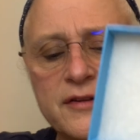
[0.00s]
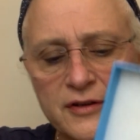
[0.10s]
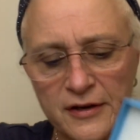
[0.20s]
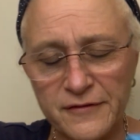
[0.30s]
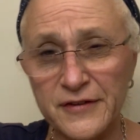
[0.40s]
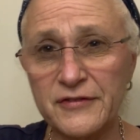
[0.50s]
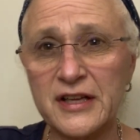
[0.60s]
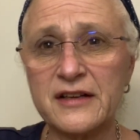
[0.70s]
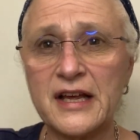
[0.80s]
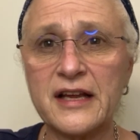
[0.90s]
got a
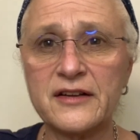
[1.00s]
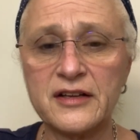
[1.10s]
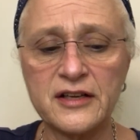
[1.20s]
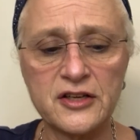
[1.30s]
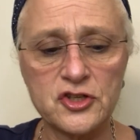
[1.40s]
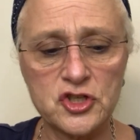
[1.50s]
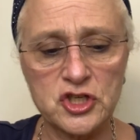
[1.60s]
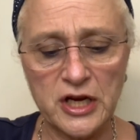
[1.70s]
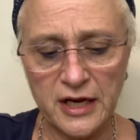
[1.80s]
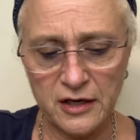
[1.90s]
15 to 18 inch
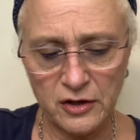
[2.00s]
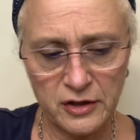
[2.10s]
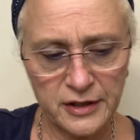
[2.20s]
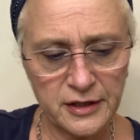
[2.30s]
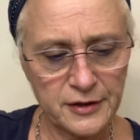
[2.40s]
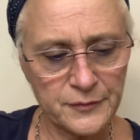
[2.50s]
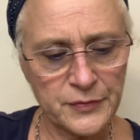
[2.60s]
chain on it.